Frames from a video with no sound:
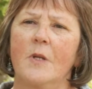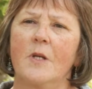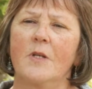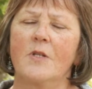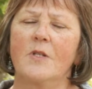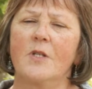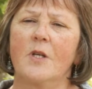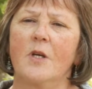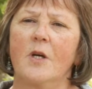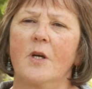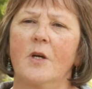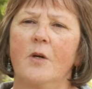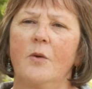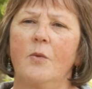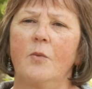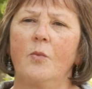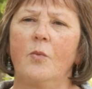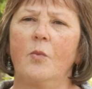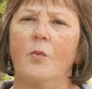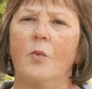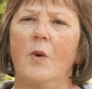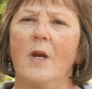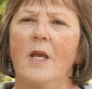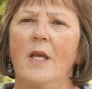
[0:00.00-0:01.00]

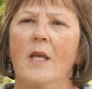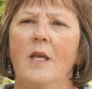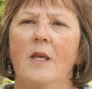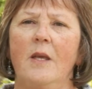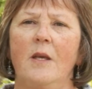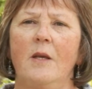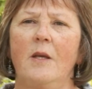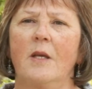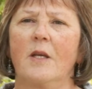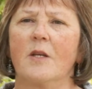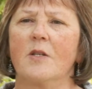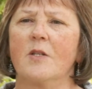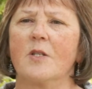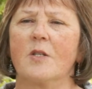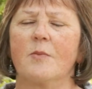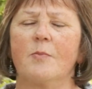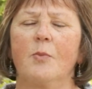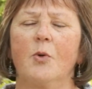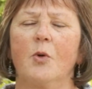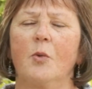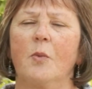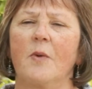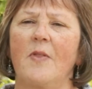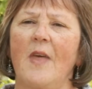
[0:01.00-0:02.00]
So we can
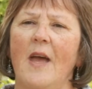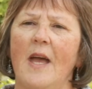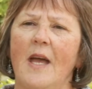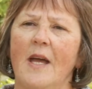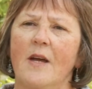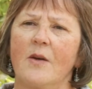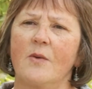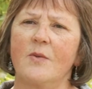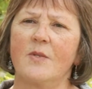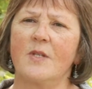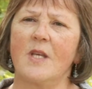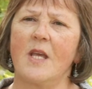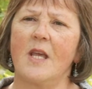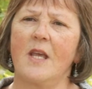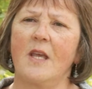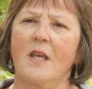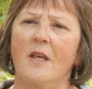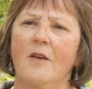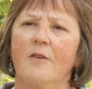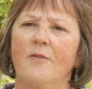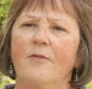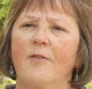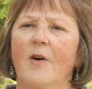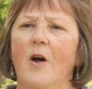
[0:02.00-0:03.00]
support with
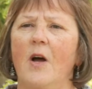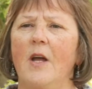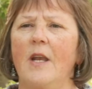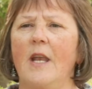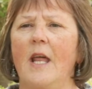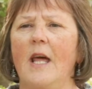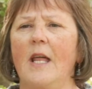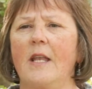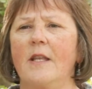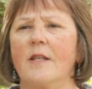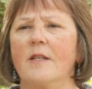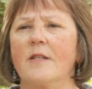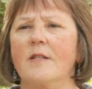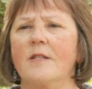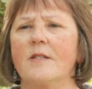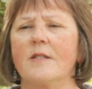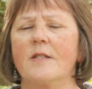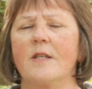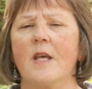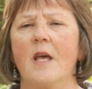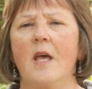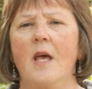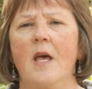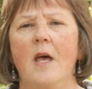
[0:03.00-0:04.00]
housing,
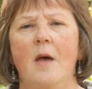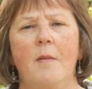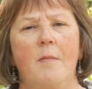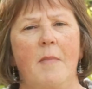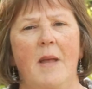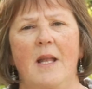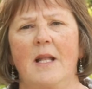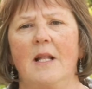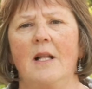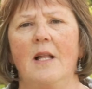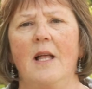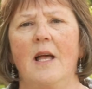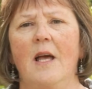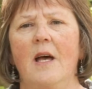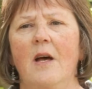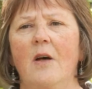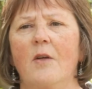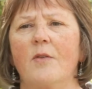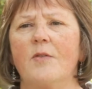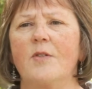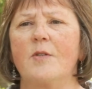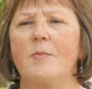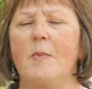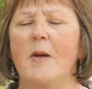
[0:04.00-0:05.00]
finance, mental
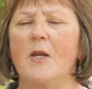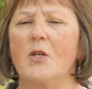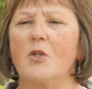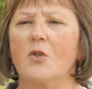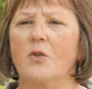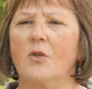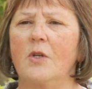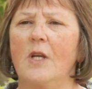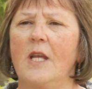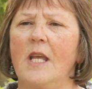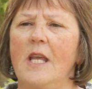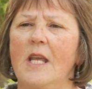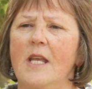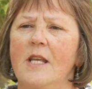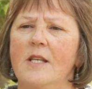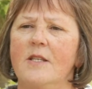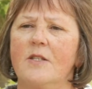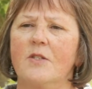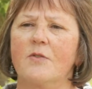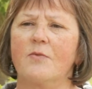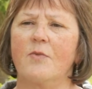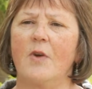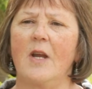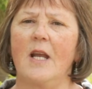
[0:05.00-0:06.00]
health, special
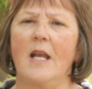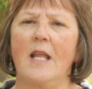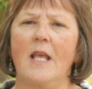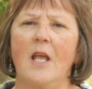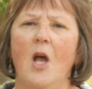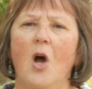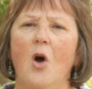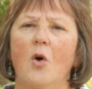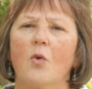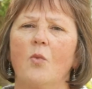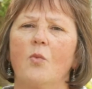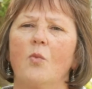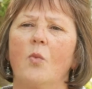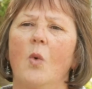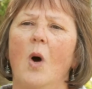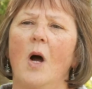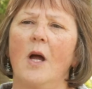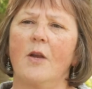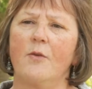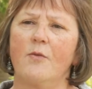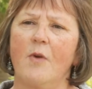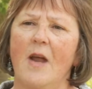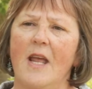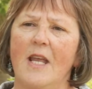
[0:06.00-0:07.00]
needs, really whole
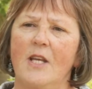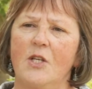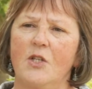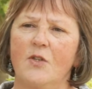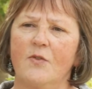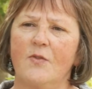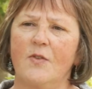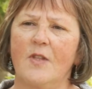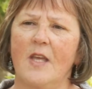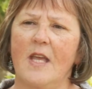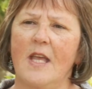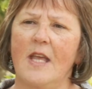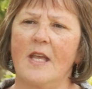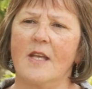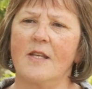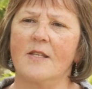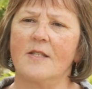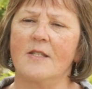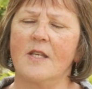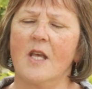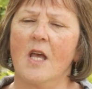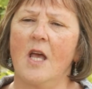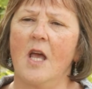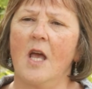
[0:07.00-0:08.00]
wide range of
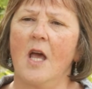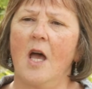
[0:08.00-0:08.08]
things.